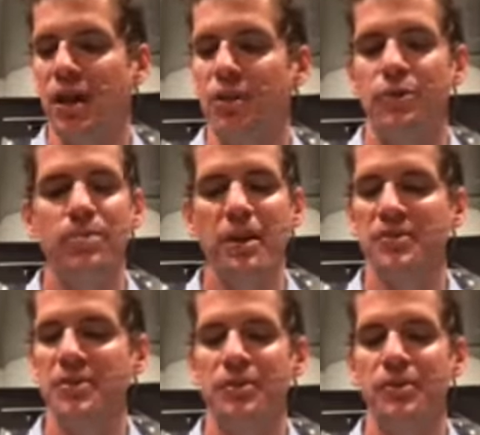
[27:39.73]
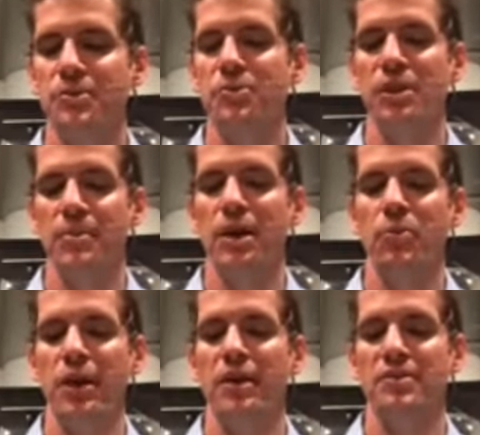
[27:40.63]
For blessed are those who keep my
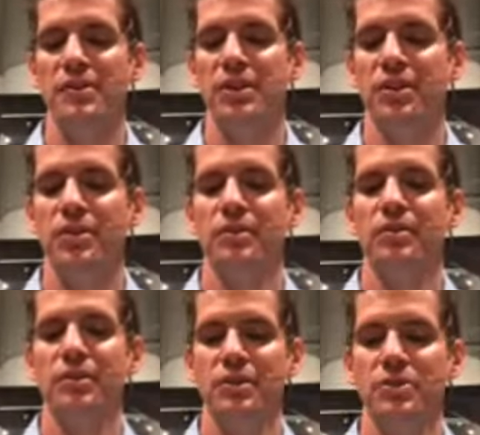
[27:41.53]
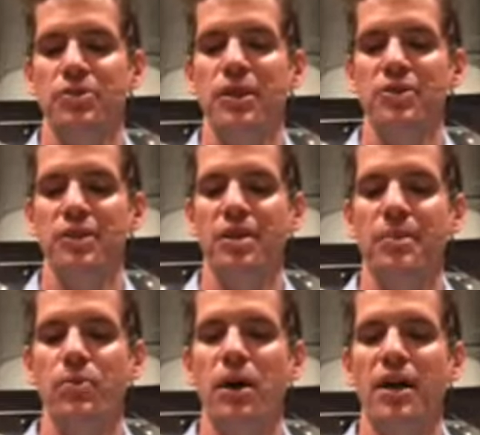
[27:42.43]
ways, hear instruction, and
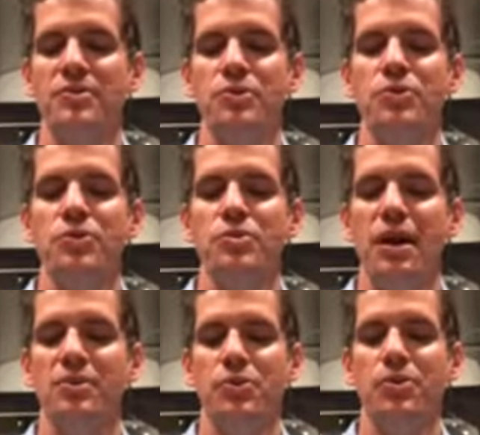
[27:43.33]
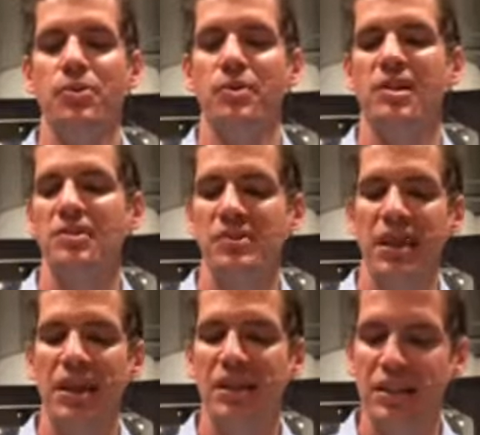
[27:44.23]
be wise, and do not scorn or
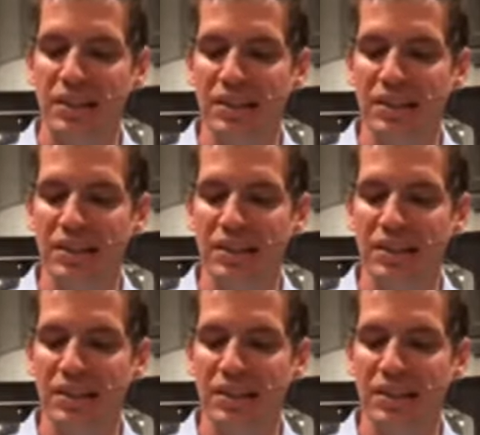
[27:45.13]
disdain it.